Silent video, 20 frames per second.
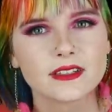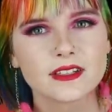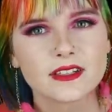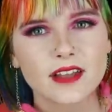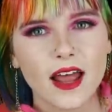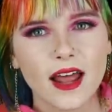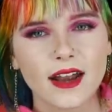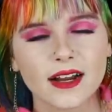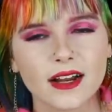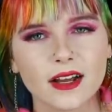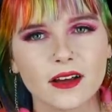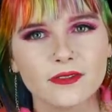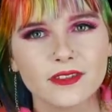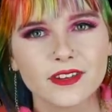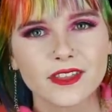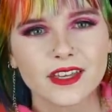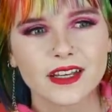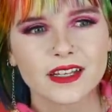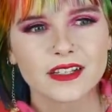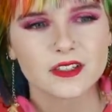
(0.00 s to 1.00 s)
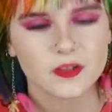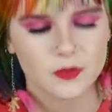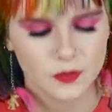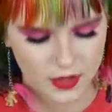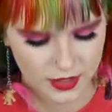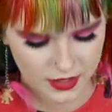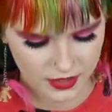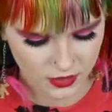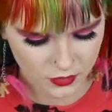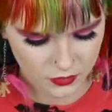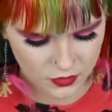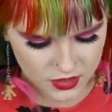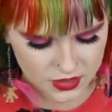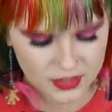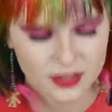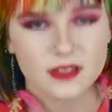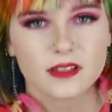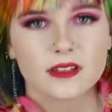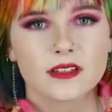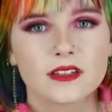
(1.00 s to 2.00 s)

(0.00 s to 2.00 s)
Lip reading: standing up for things where you just